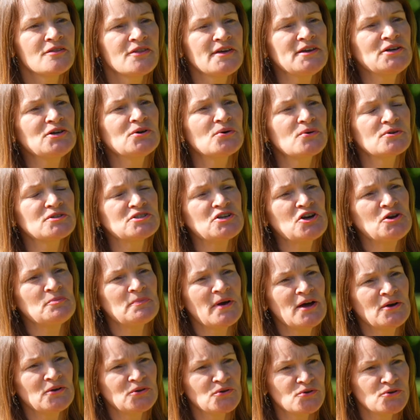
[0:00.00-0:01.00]
Think also
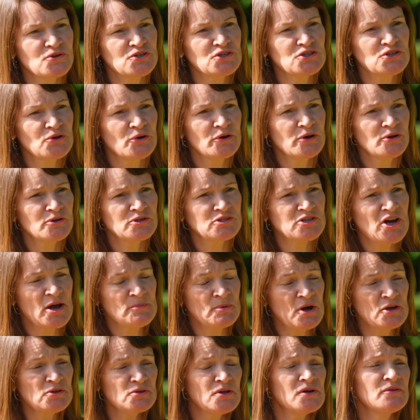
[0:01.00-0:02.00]
about your soil type.
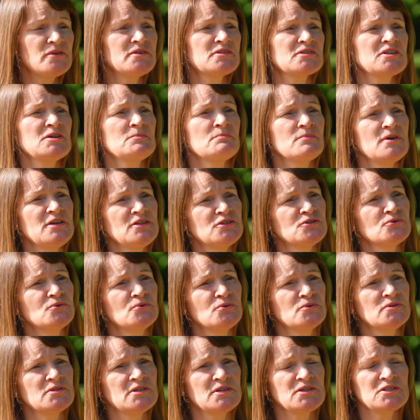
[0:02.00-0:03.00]
I know this can be
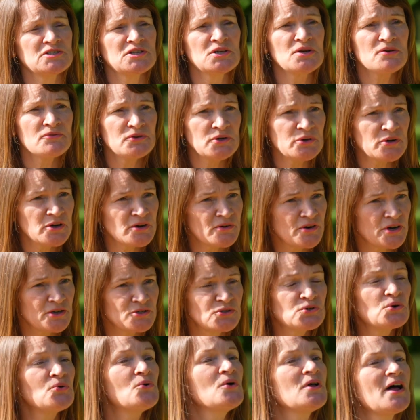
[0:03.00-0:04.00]
daunting, so if you are
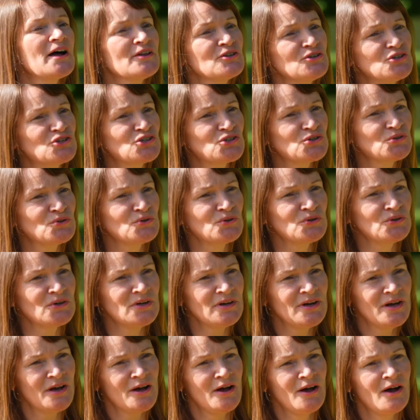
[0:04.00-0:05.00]
at all
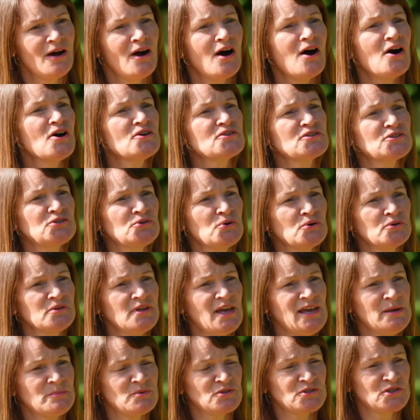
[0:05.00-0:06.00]
unsure, ask your
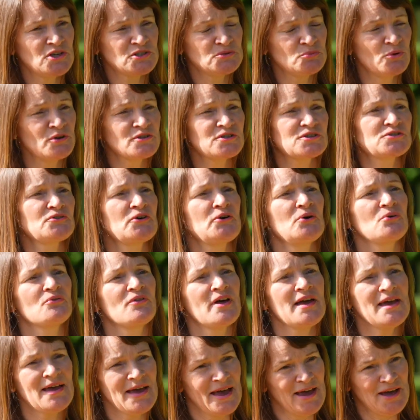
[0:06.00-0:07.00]
neighbours, because what soil
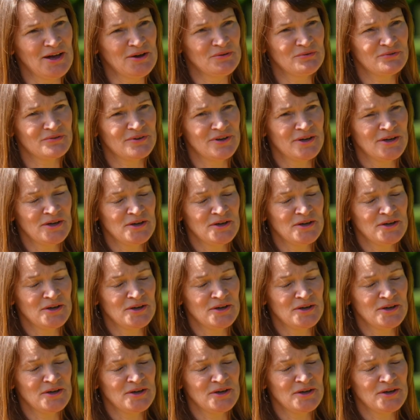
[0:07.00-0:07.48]
they have,